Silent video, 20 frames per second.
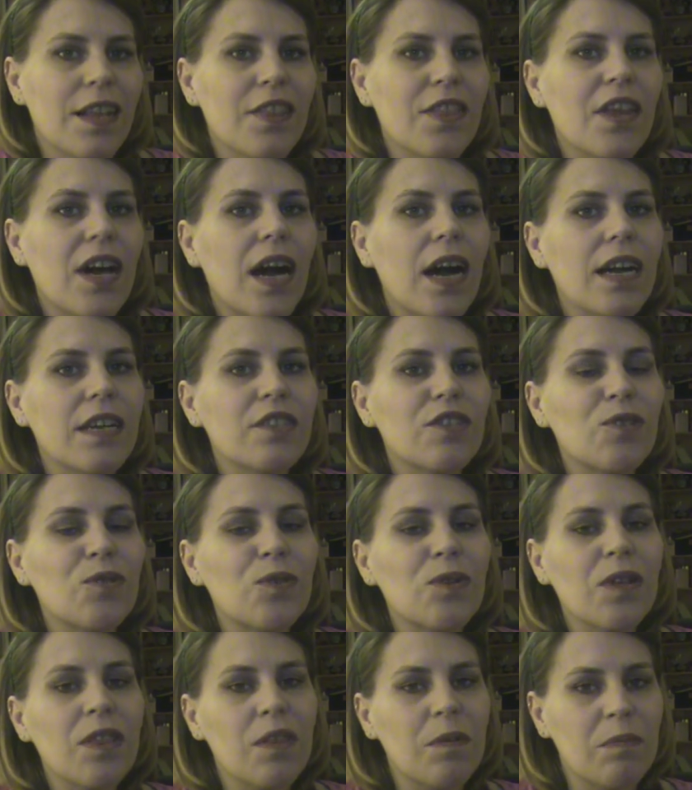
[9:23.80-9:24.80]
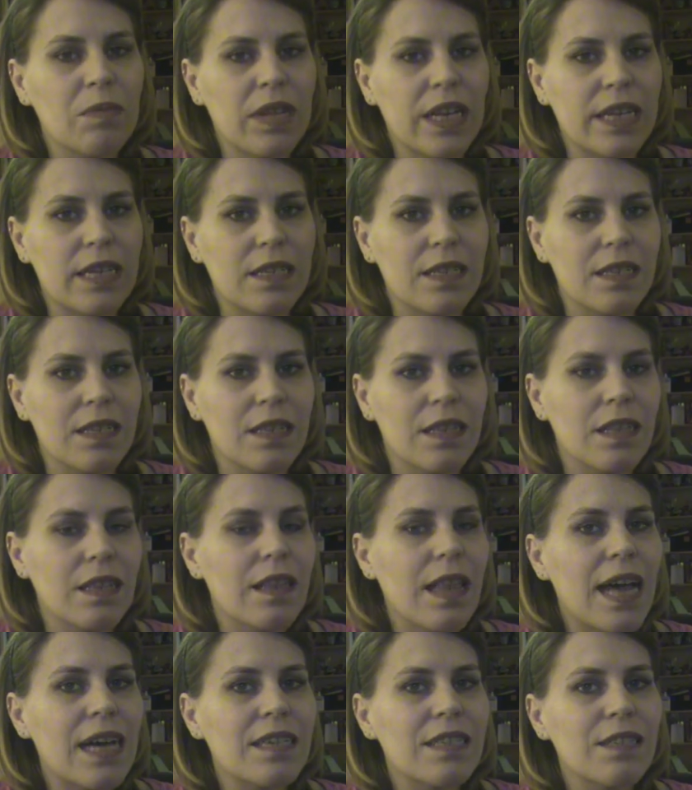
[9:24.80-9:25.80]
The high school, the place, the
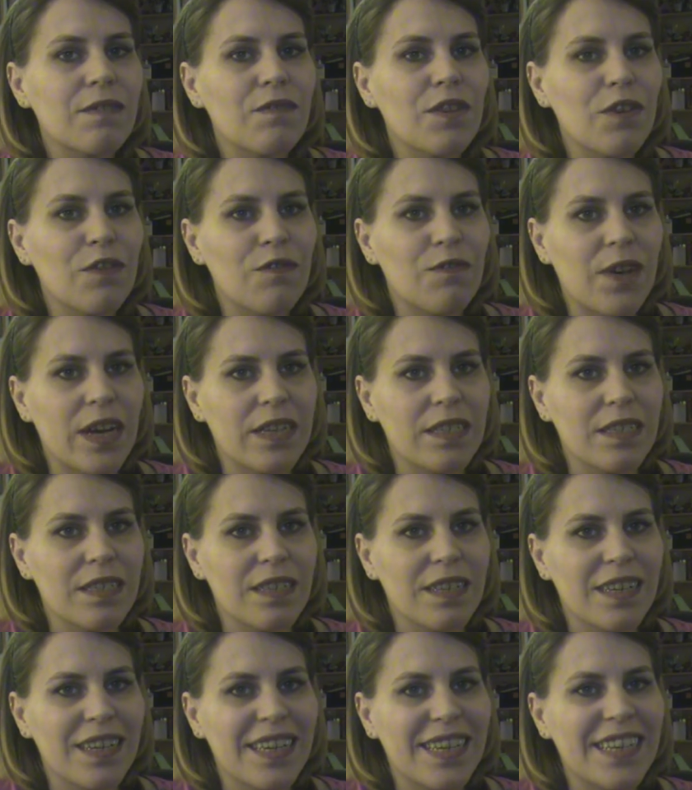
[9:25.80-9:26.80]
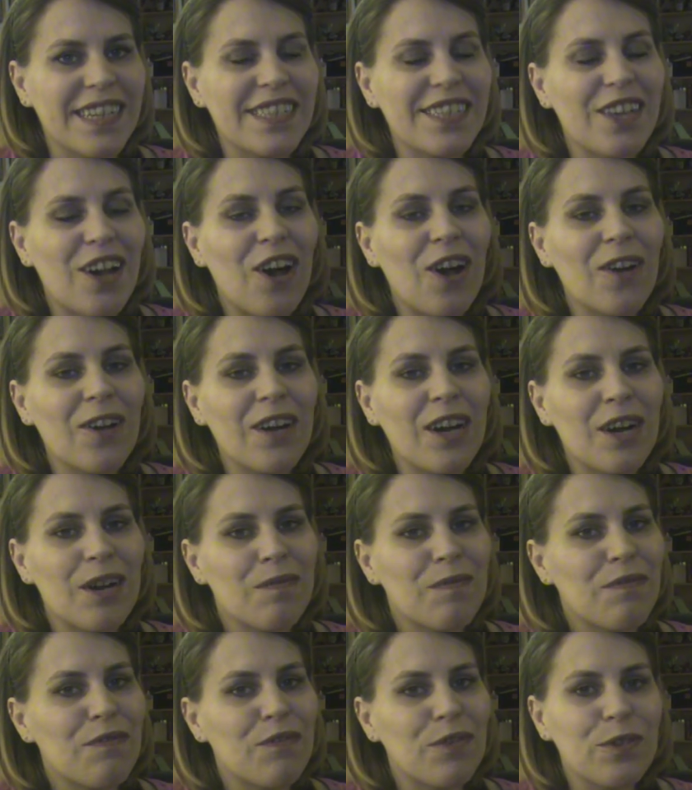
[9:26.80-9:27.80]
last of their fights. It's all
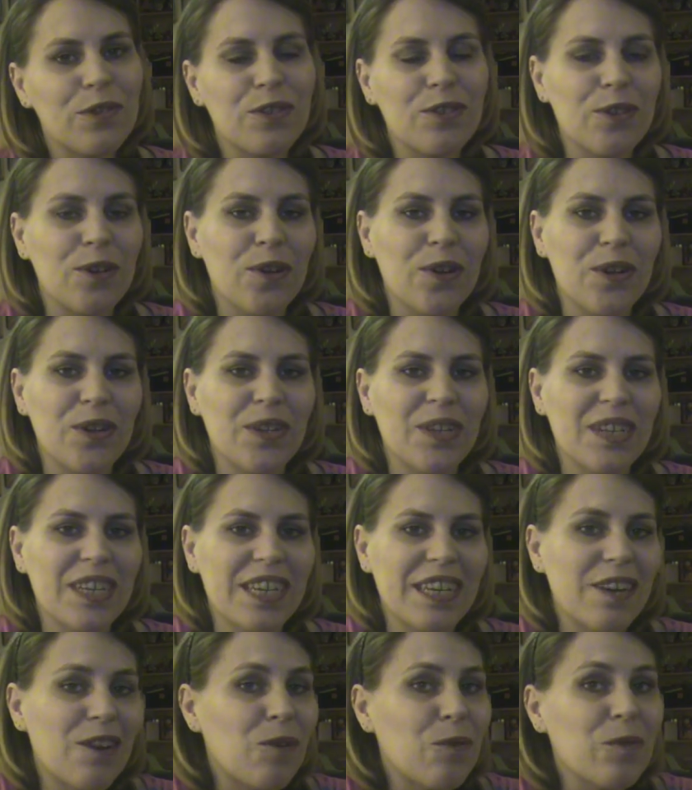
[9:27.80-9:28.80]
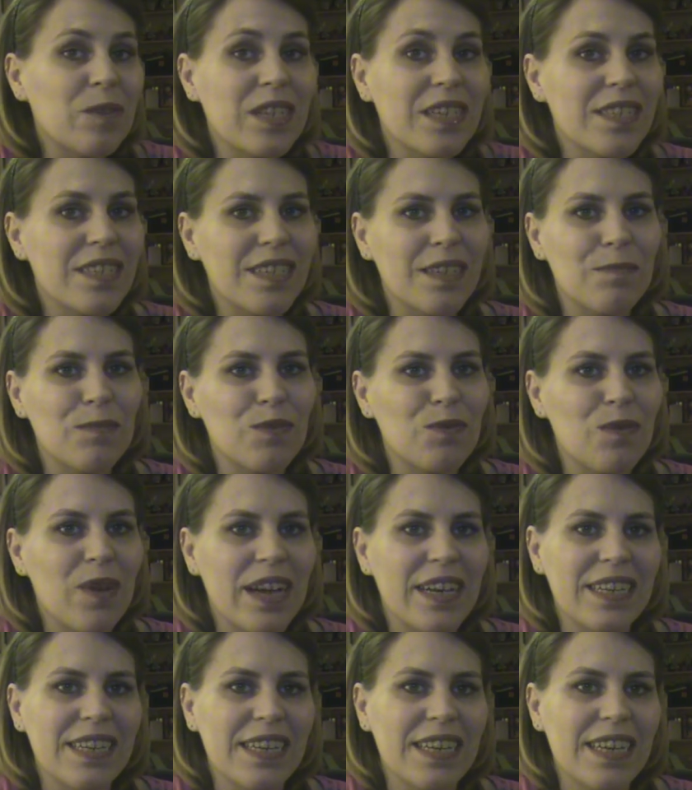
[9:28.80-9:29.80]
come full circle. It only seems
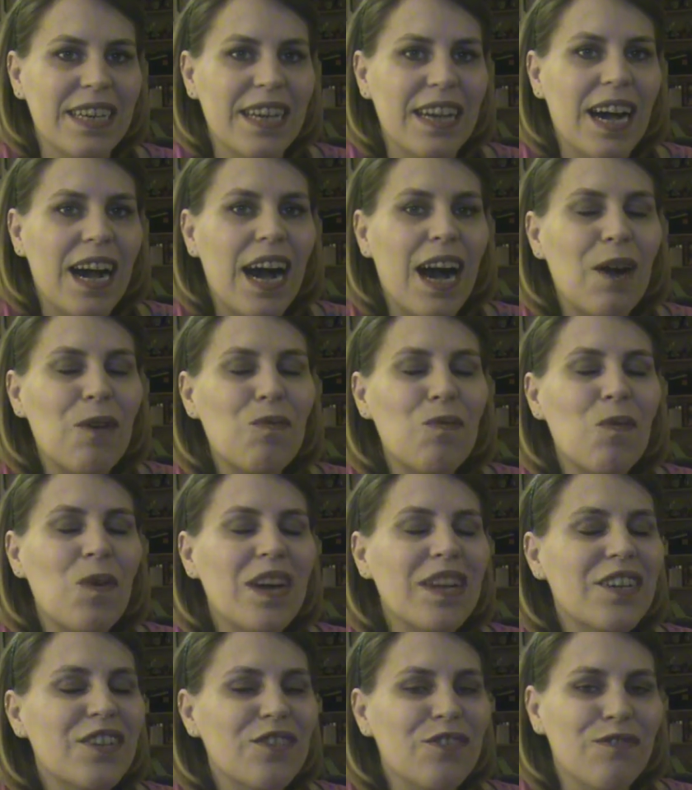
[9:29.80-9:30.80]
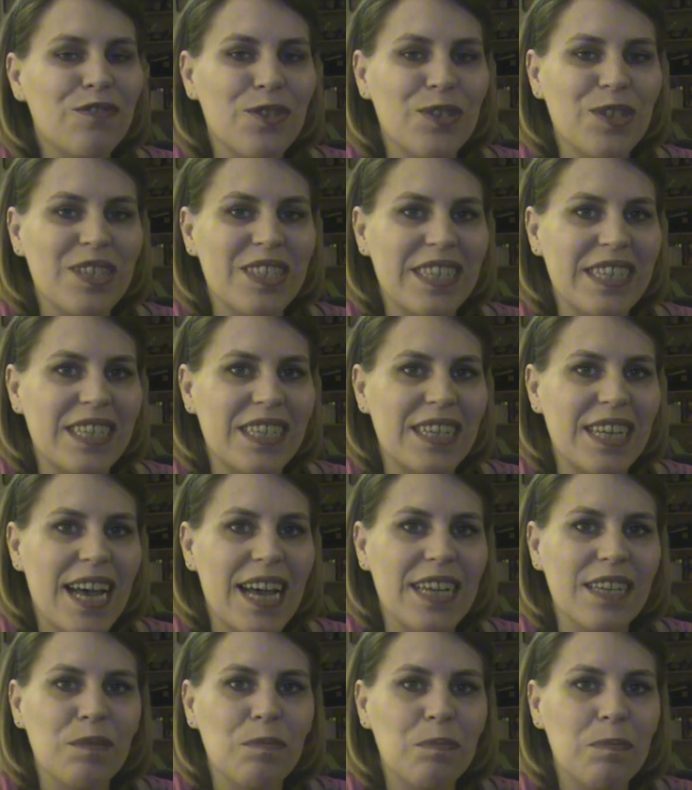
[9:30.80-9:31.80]
right. A wonderful scene
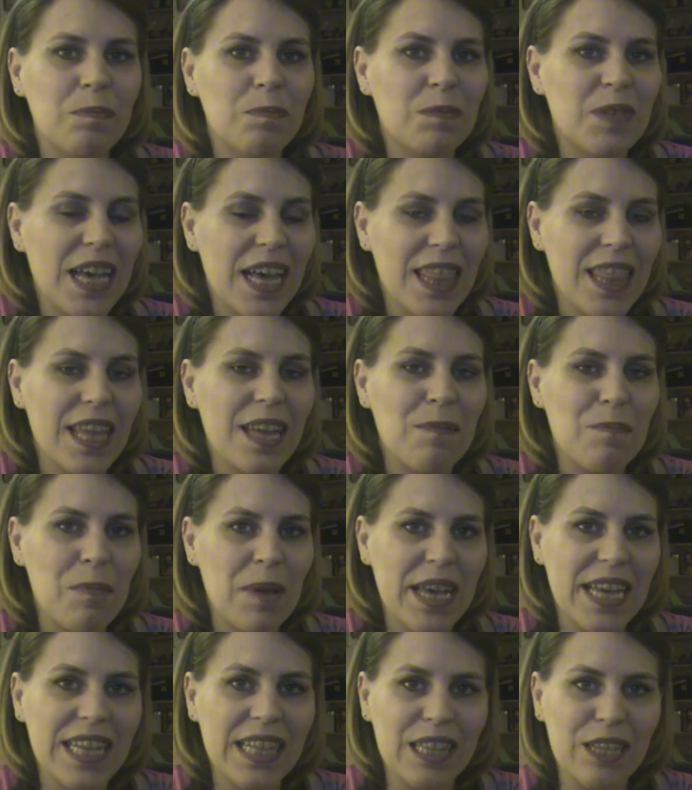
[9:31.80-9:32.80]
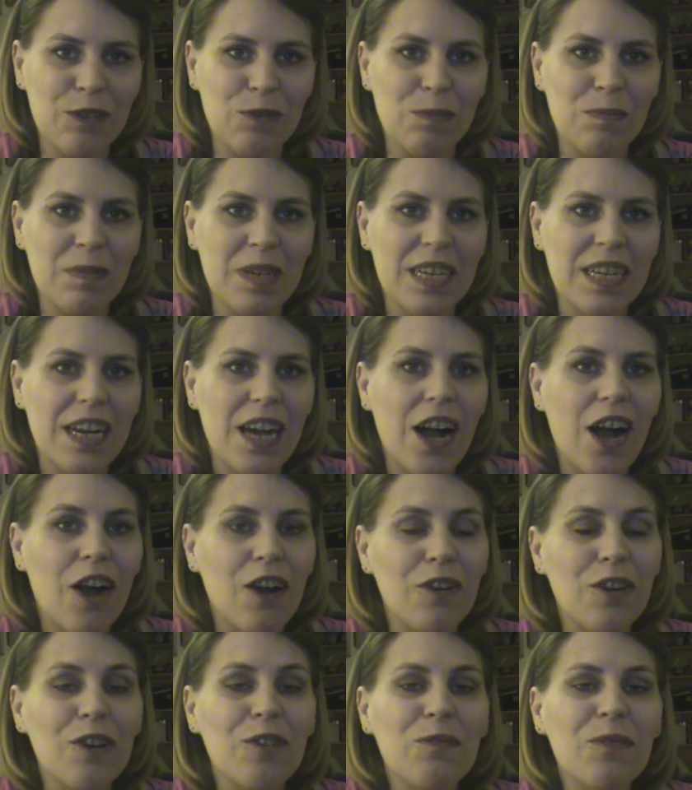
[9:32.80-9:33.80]
as death and pain loom.
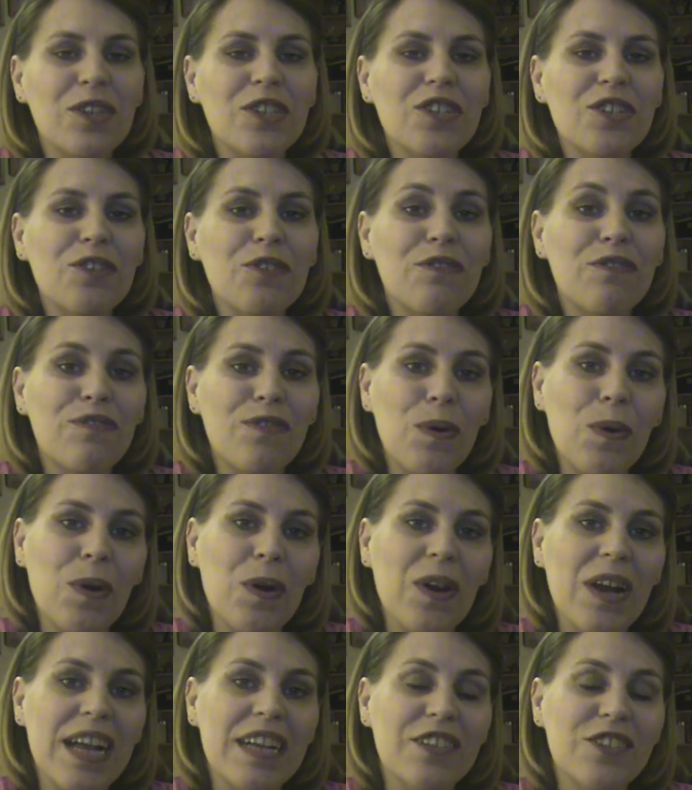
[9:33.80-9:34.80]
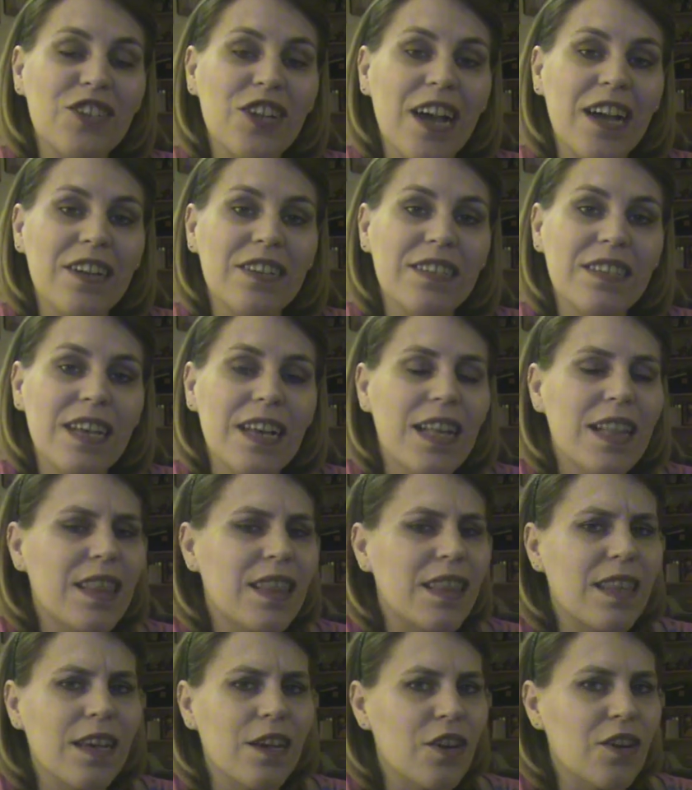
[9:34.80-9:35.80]
Our original 4 and Giles,
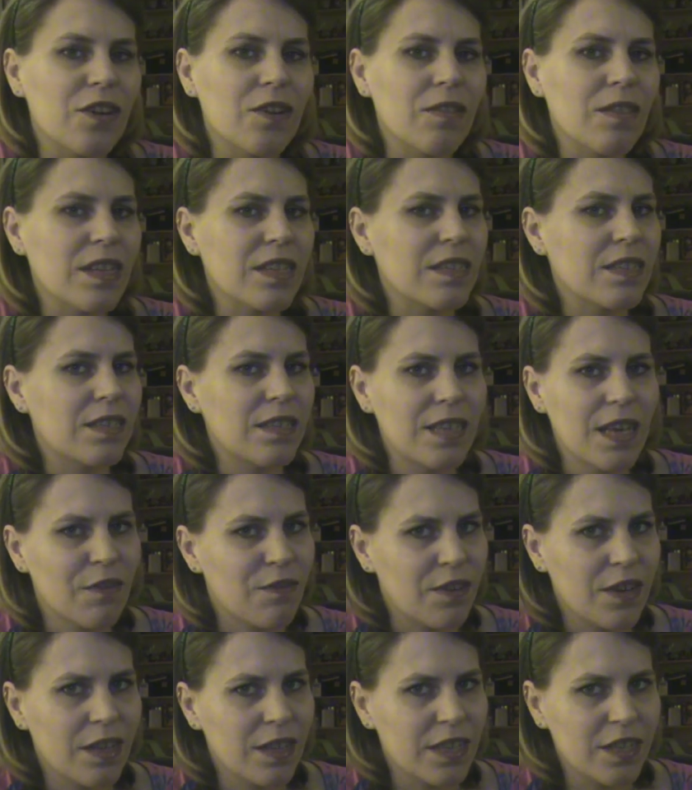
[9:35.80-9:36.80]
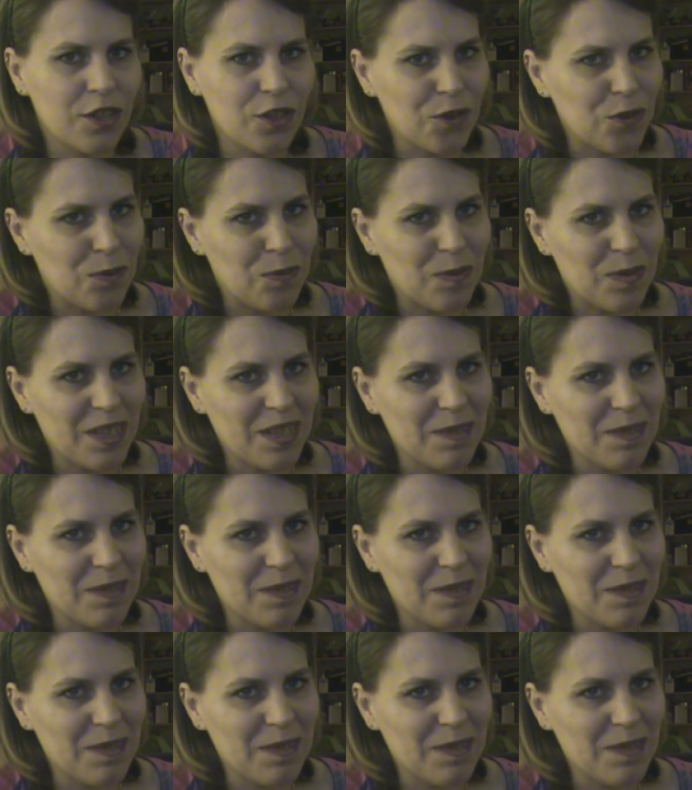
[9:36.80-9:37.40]
the Earth is definitely doomed.